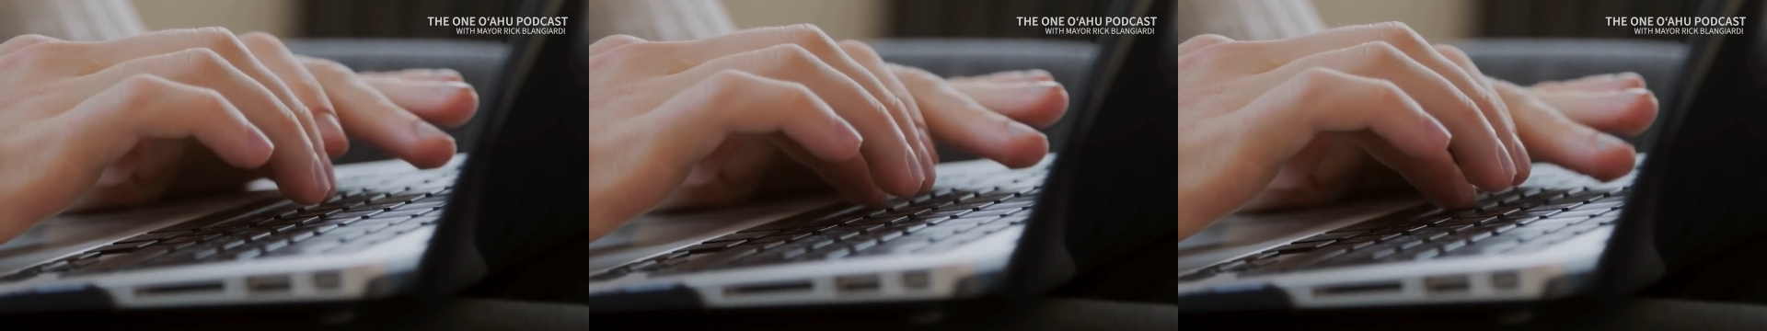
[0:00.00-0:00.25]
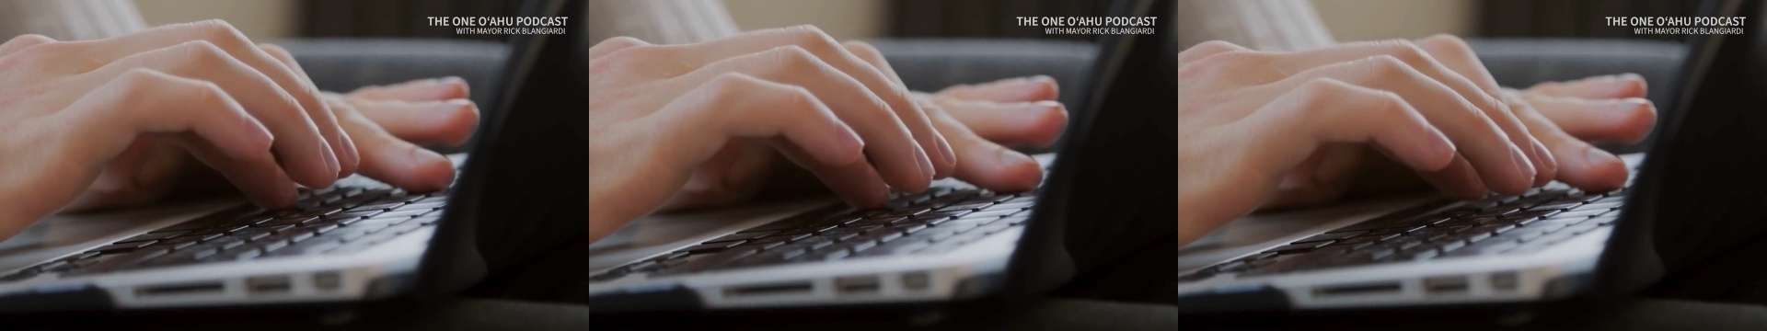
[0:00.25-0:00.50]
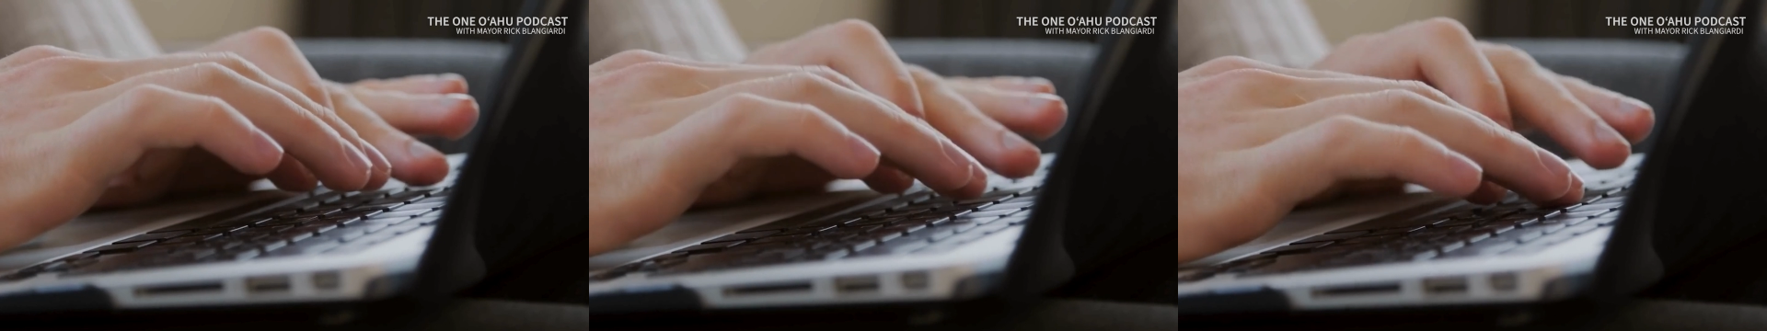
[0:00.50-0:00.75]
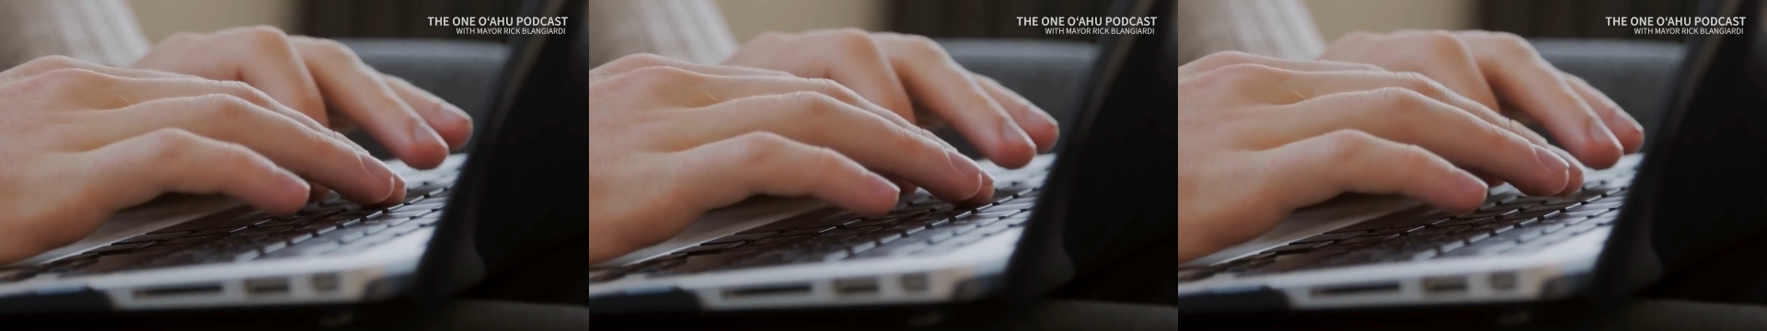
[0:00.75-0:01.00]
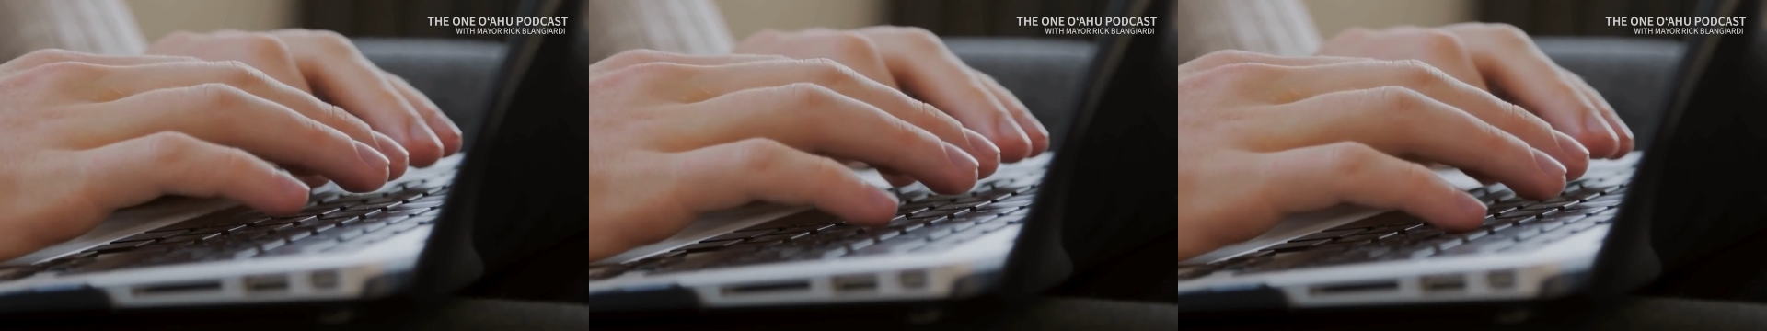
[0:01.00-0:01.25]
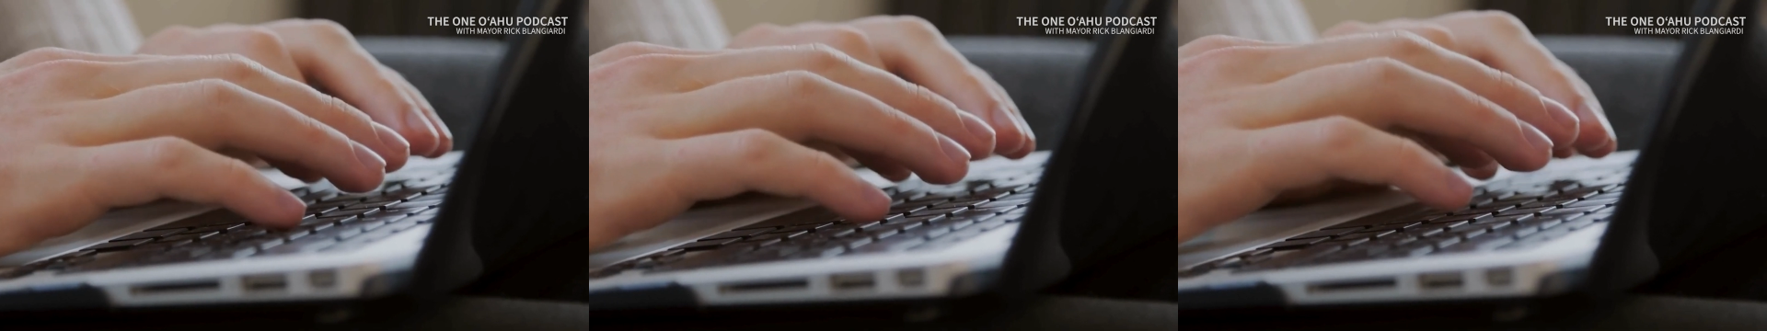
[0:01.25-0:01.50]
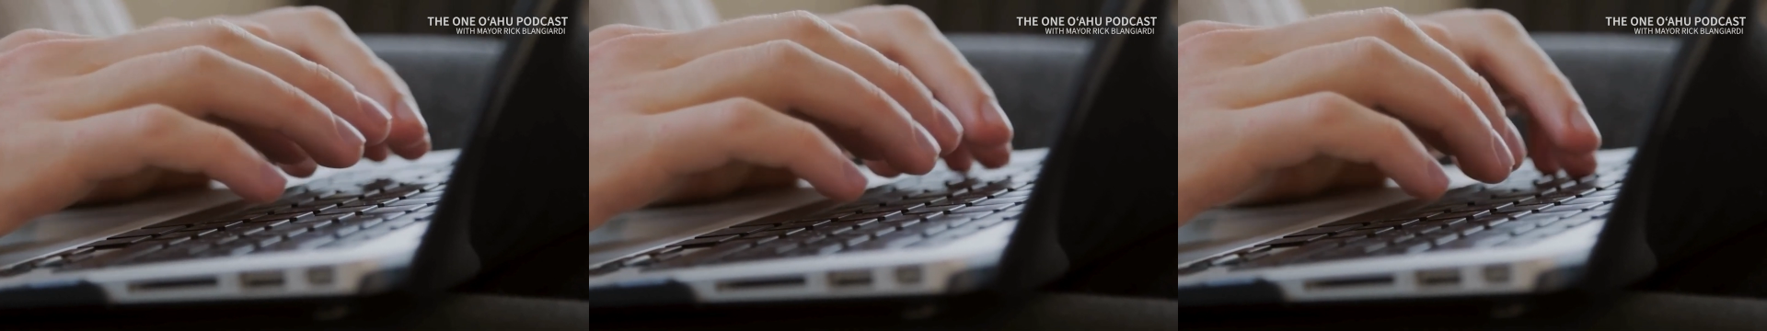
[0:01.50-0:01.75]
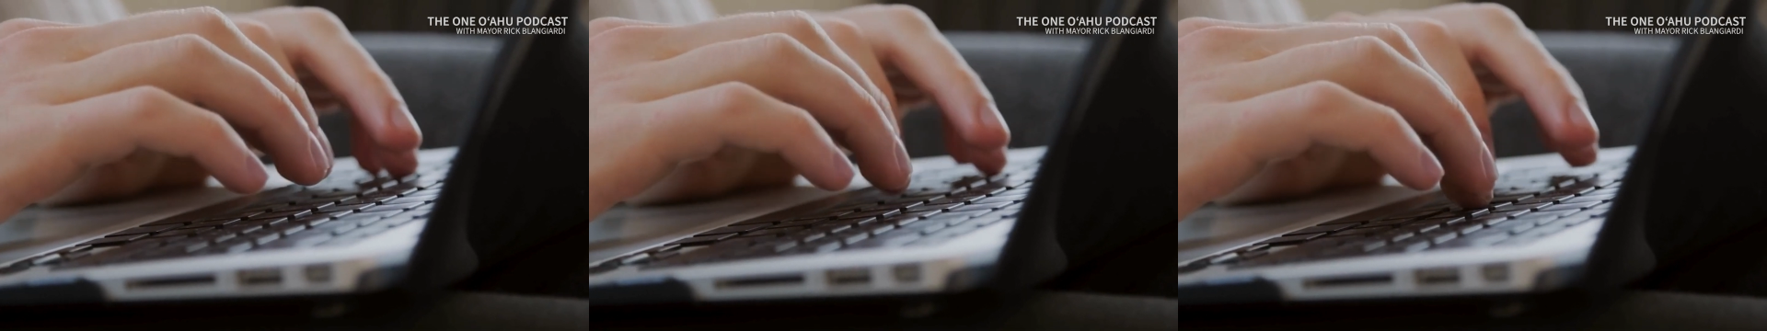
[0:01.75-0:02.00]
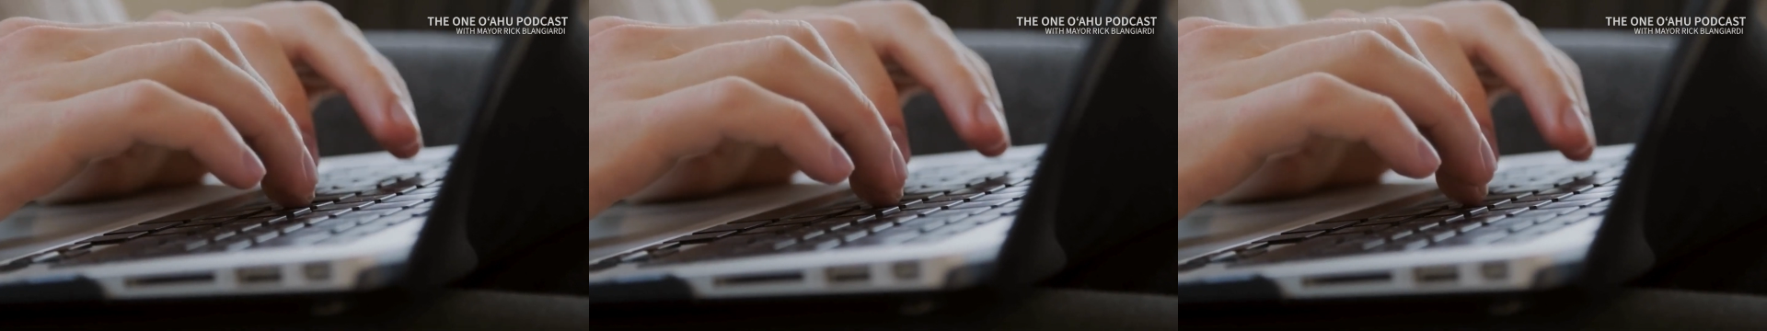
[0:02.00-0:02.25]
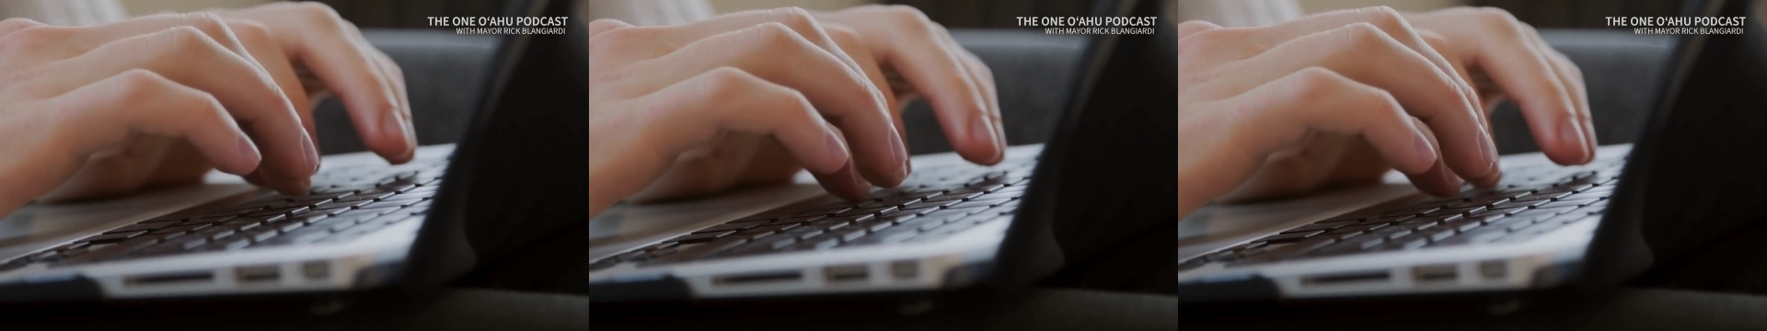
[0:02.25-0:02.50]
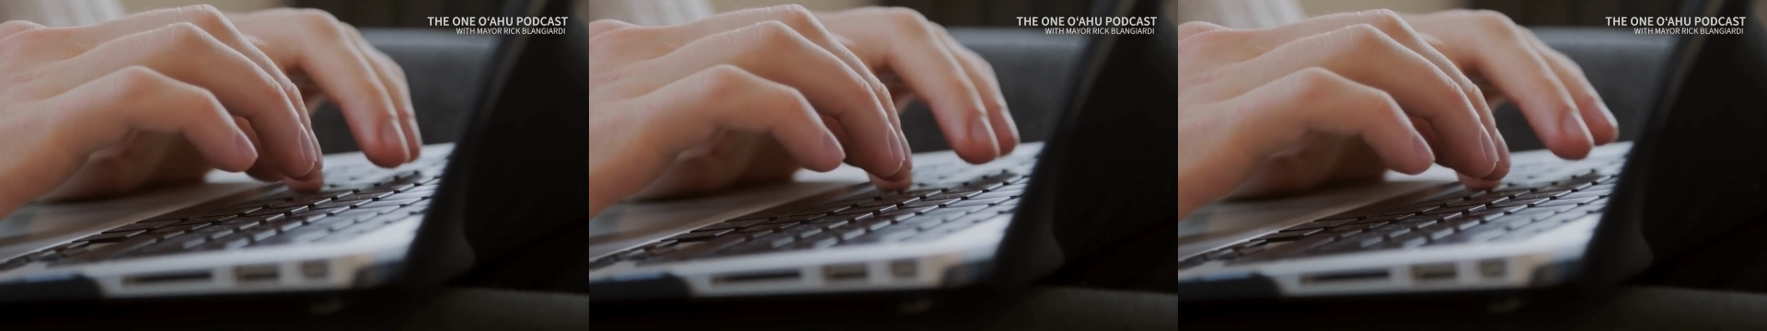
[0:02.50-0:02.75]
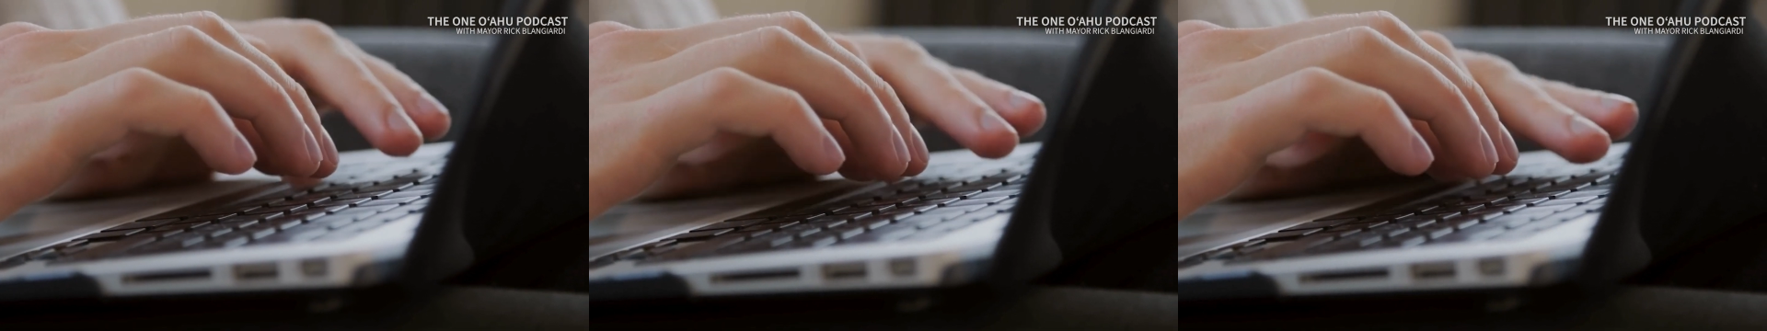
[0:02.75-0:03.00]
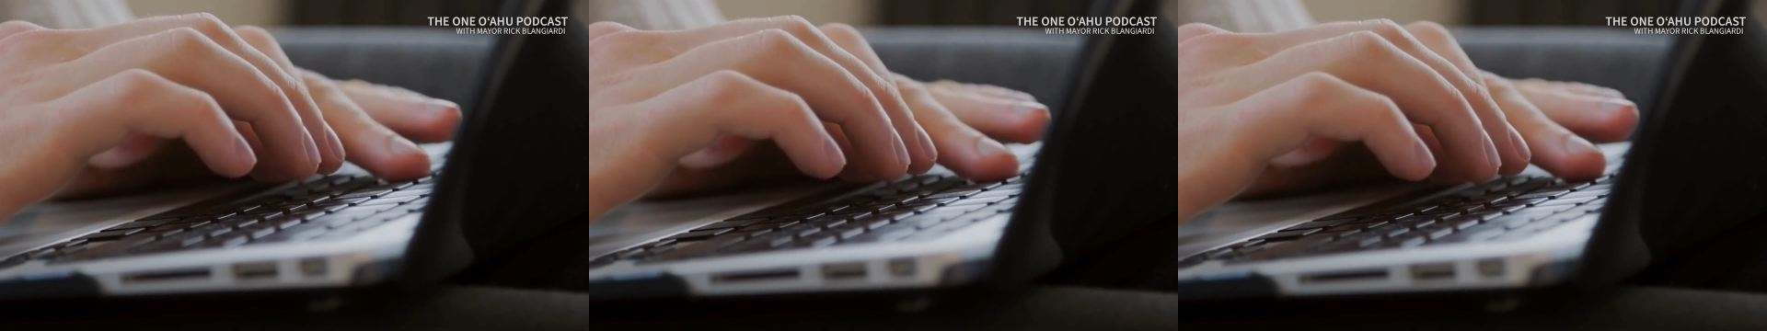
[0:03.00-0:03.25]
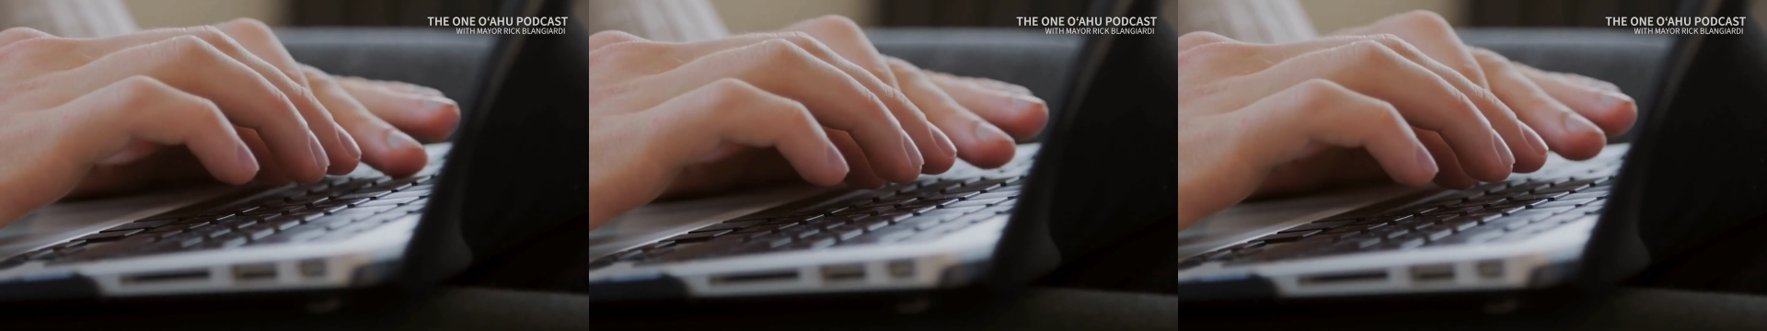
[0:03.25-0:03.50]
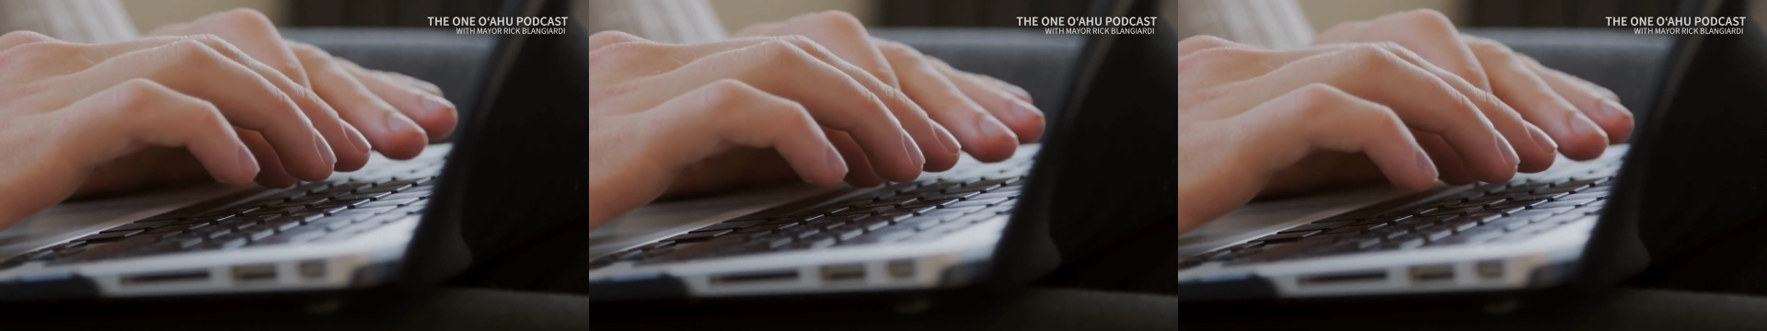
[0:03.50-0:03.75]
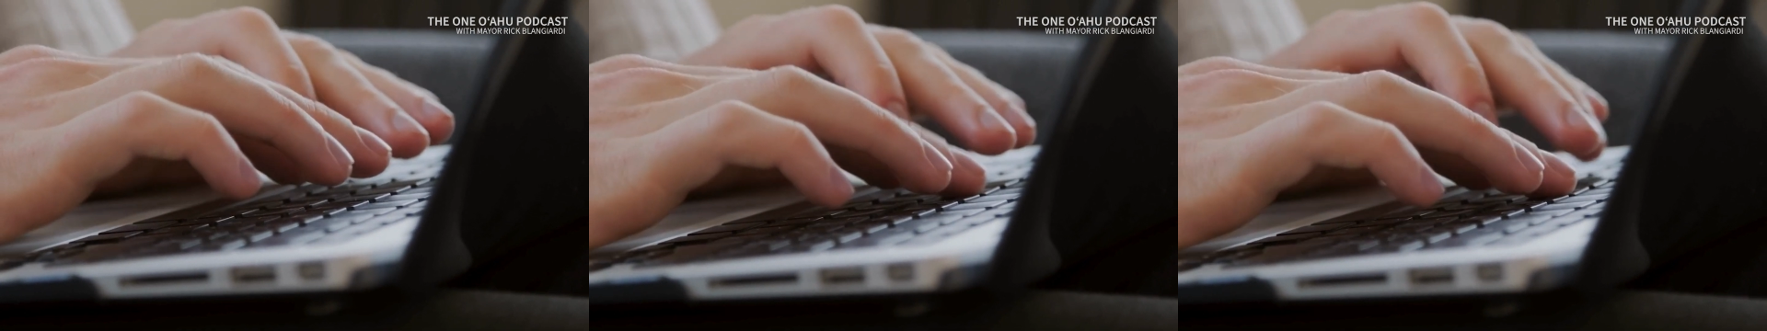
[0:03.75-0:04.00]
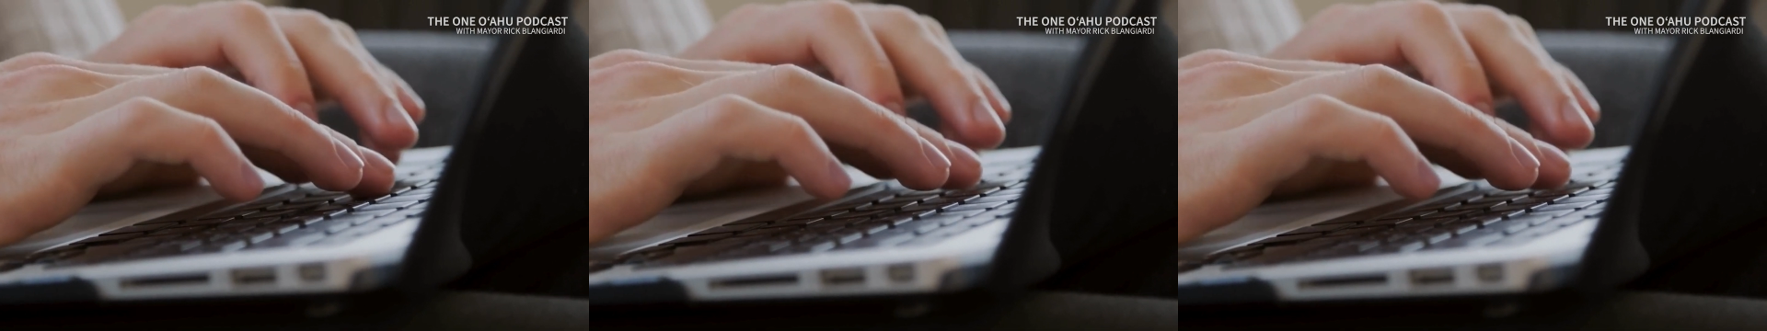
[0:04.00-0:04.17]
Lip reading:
Nobody's mouth can be seen.